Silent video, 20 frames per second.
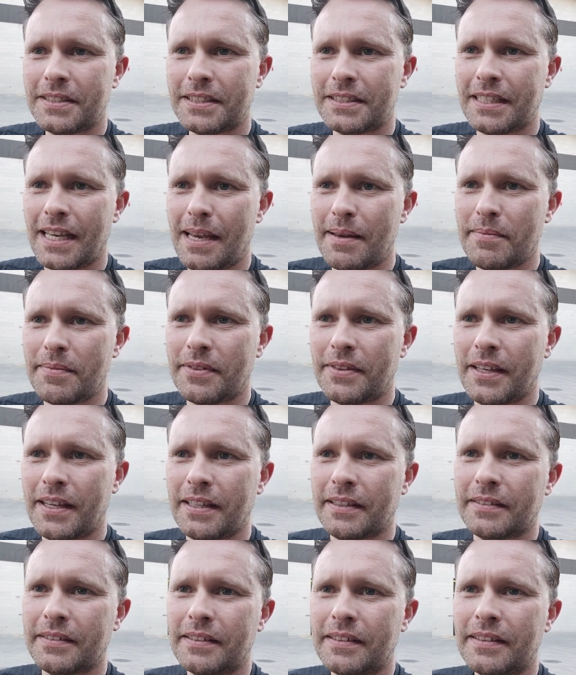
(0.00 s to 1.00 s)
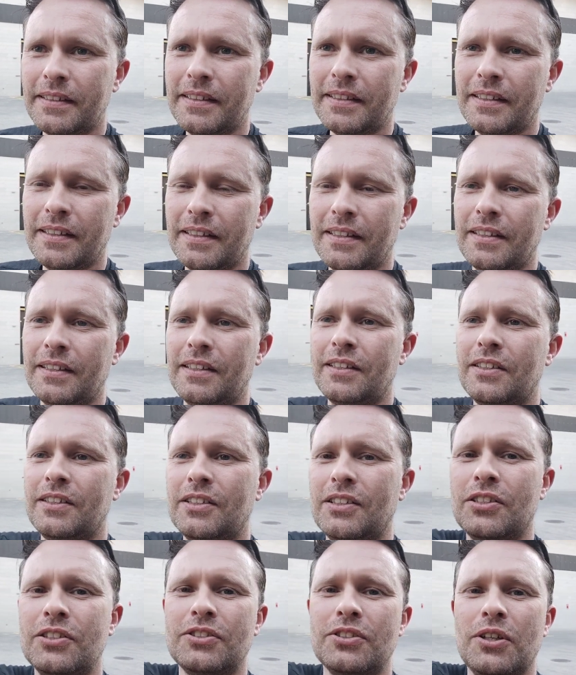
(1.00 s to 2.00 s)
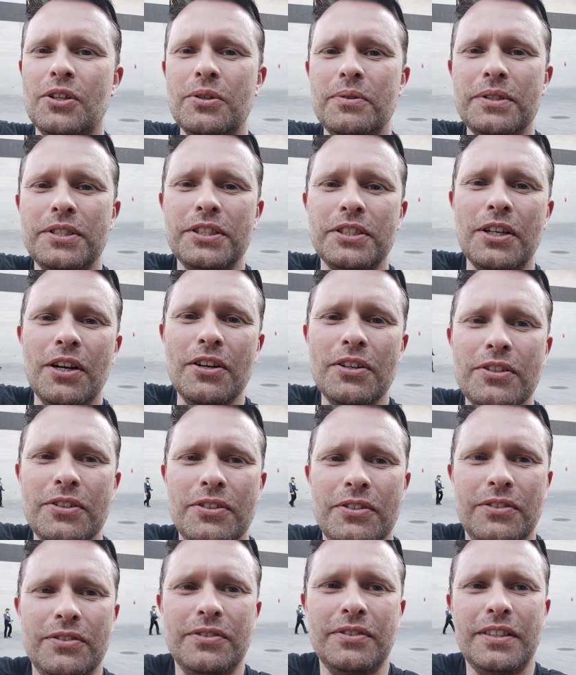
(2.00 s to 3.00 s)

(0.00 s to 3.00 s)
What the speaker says: Same thing. So who would you go to?